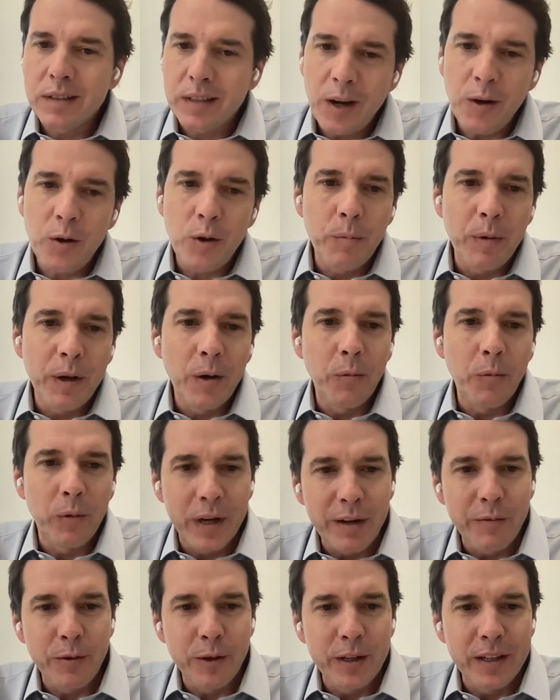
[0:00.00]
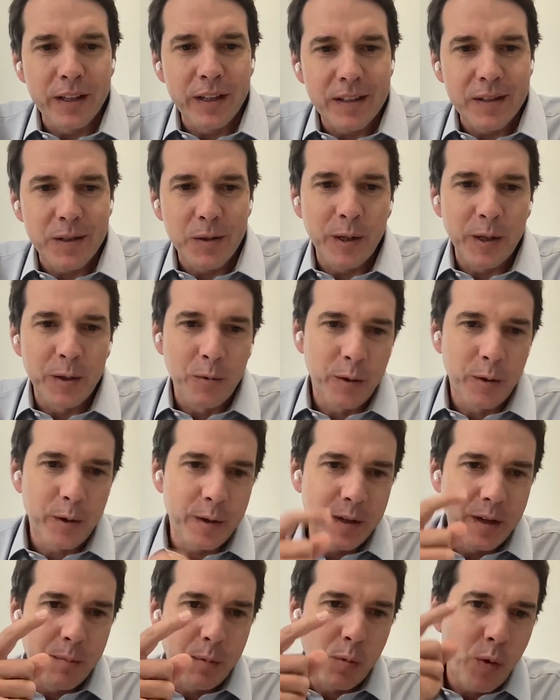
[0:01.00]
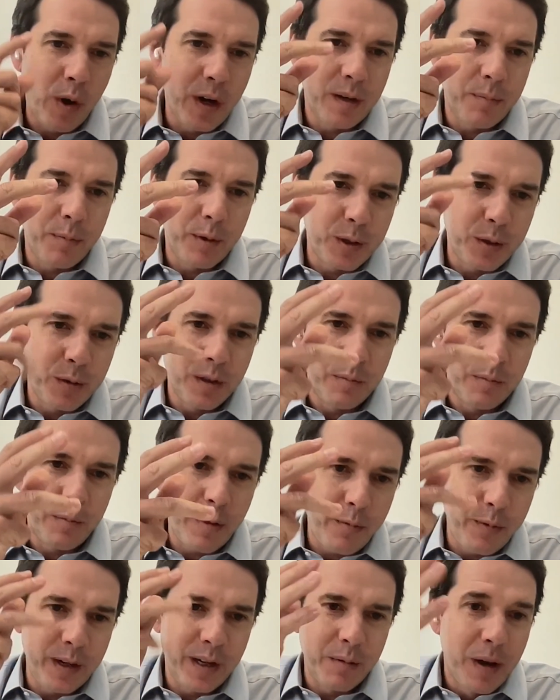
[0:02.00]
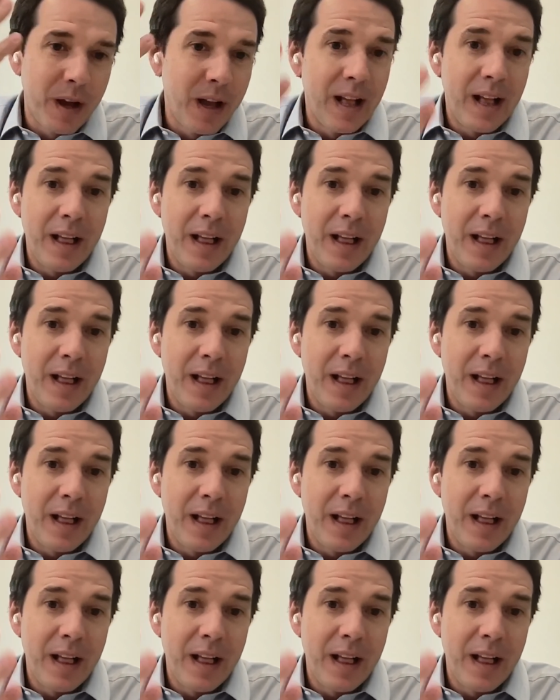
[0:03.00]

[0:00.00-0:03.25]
Taco Bell, whatever it is, you can order number 1, number 2, number 3. No,